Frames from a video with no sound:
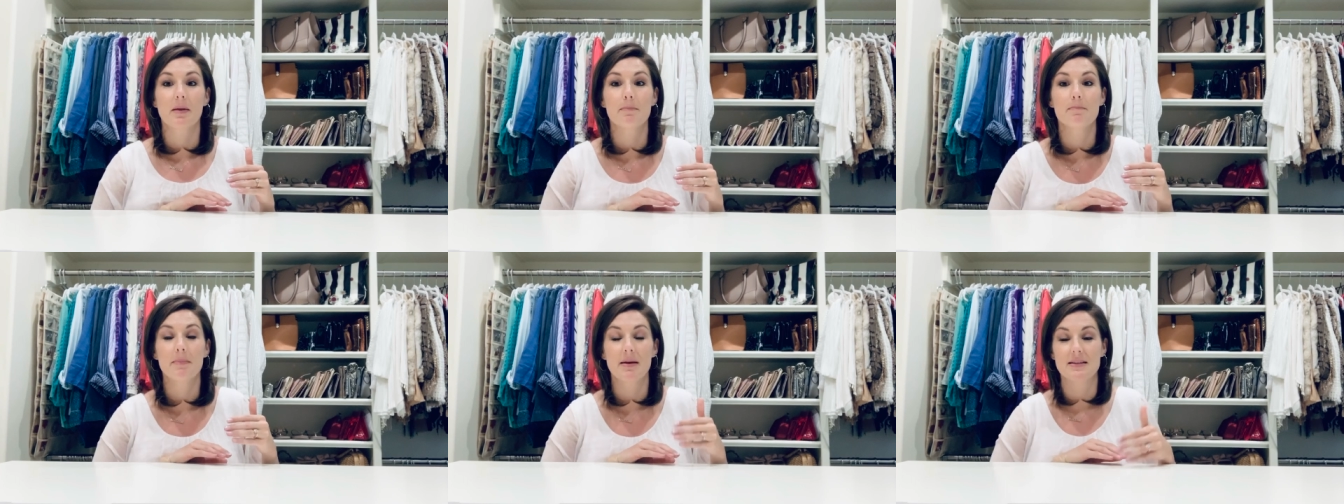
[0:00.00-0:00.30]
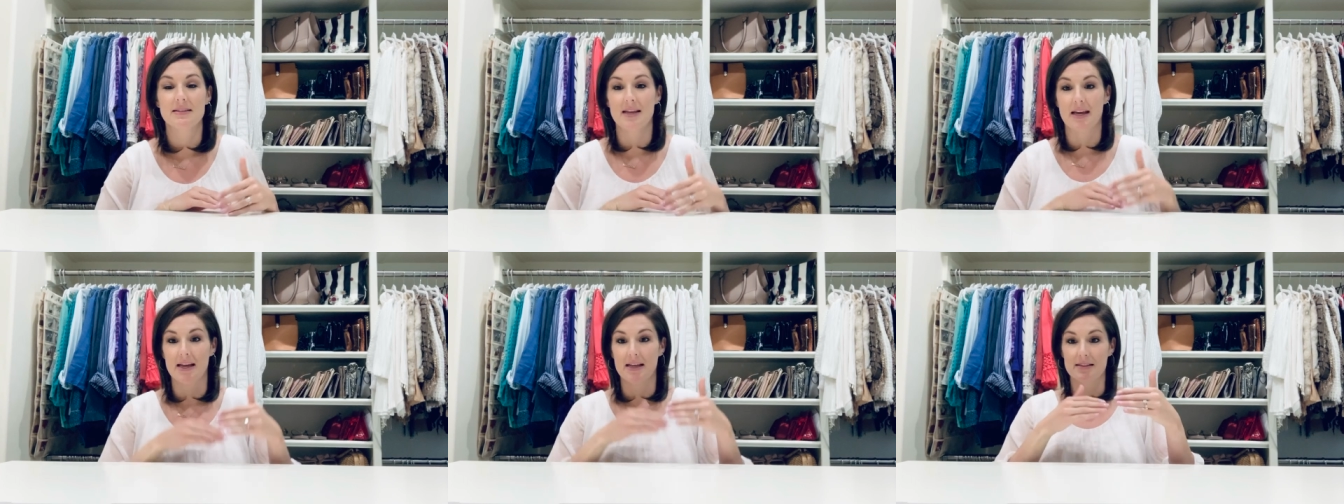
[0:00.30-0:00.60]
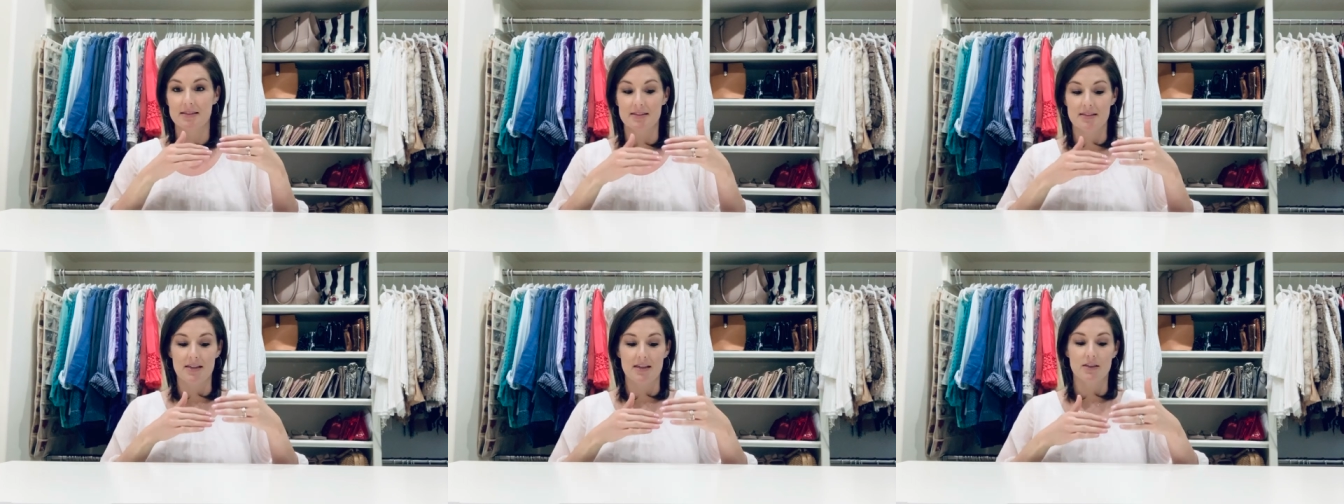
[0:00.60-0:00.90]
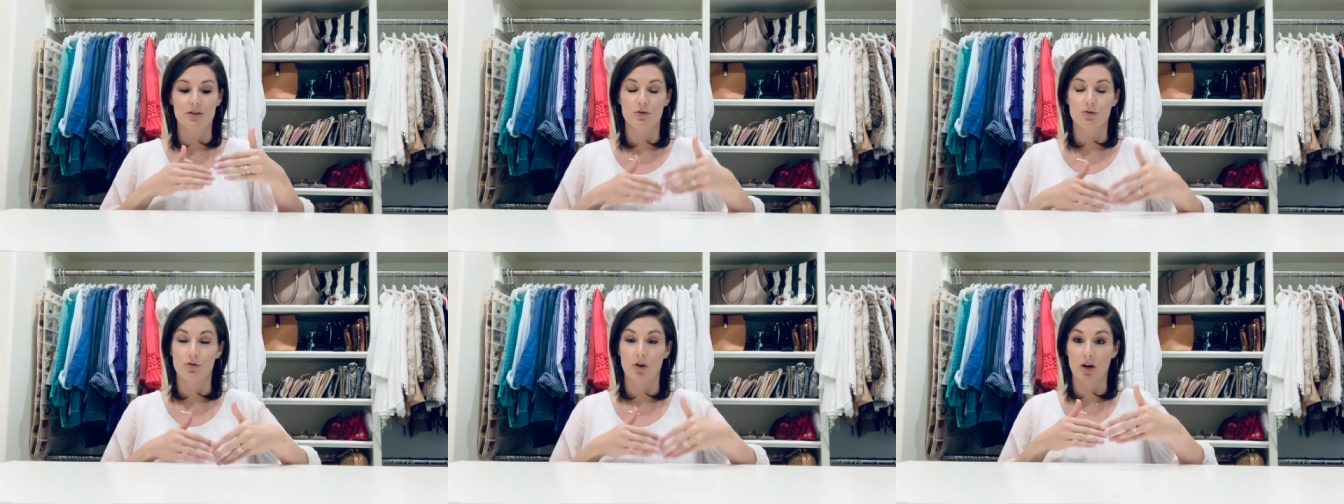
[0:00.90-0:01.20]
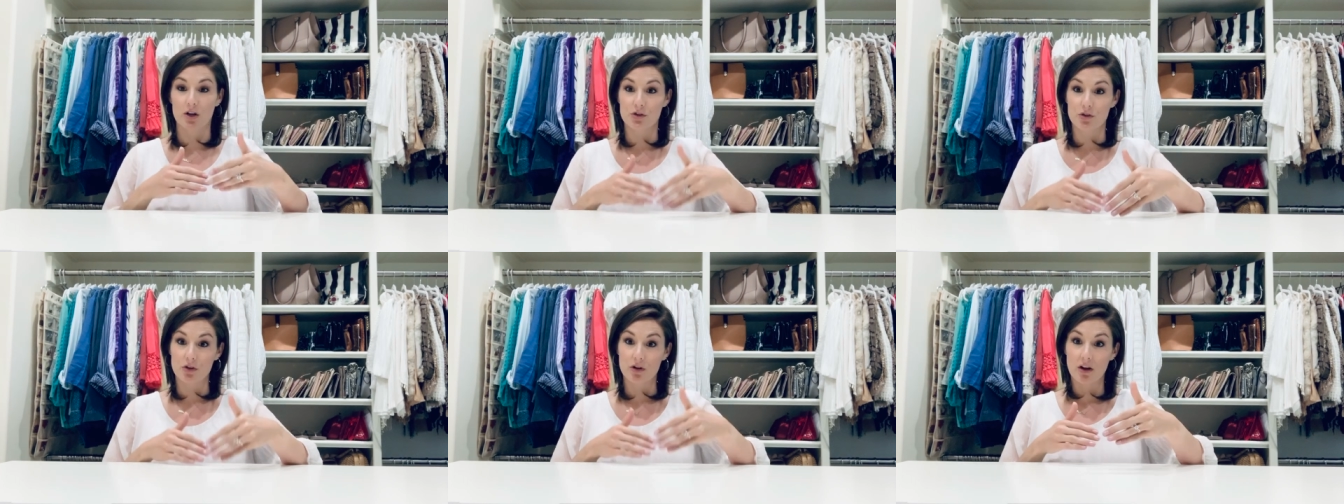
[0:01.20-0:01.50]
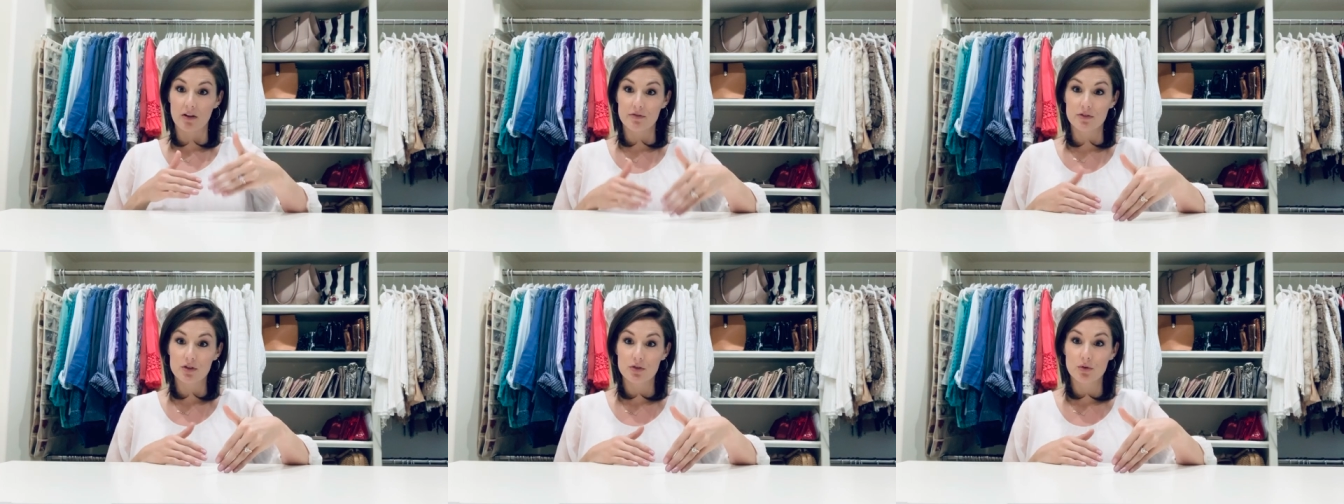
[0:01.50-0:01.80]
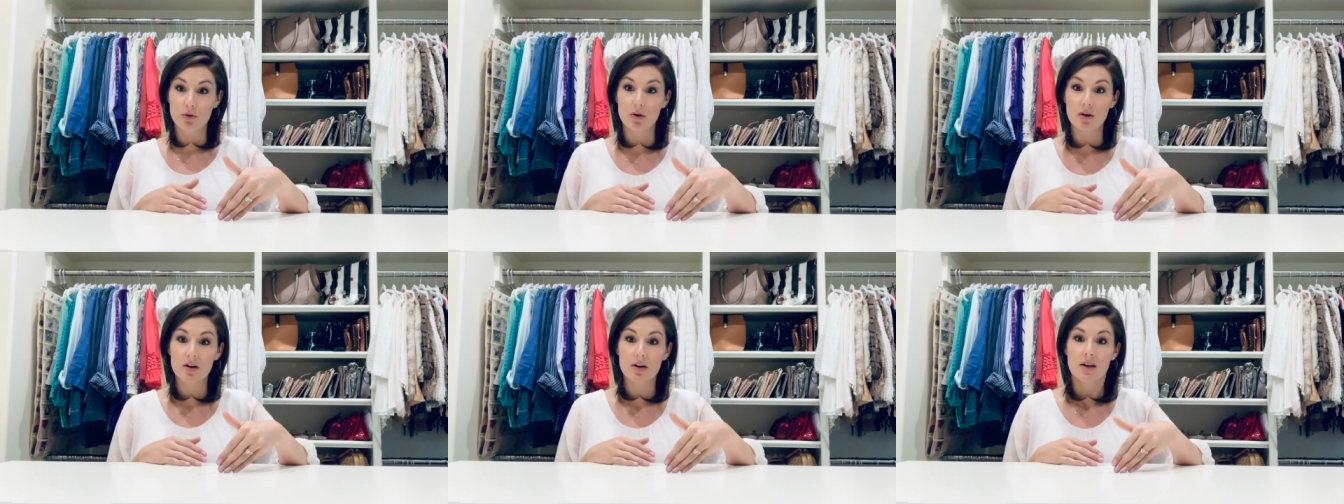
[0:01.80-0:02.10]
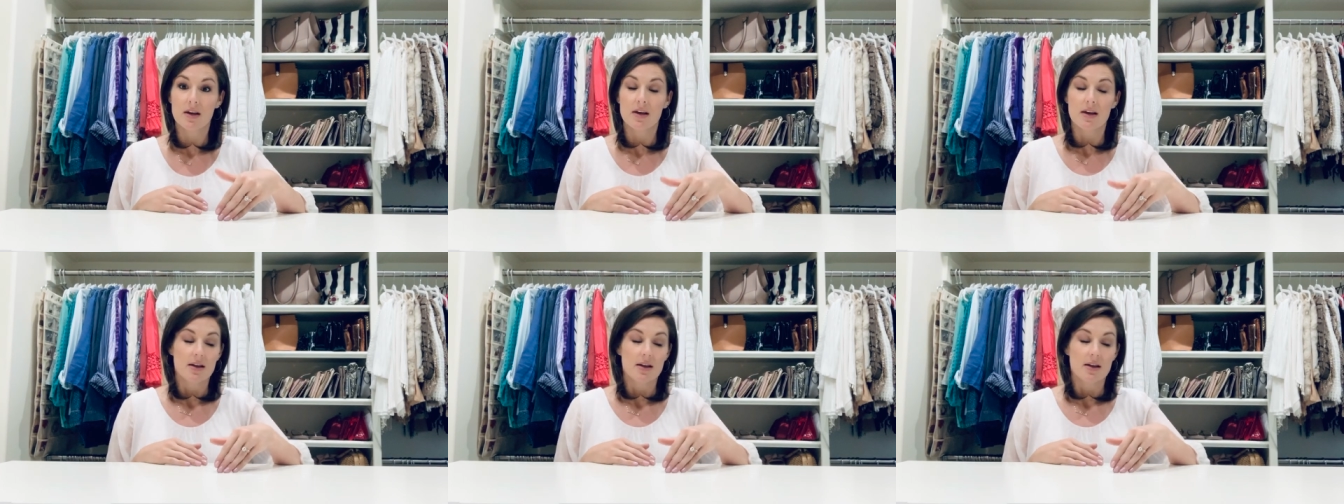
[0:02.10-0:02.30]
maintains the structure of the drawer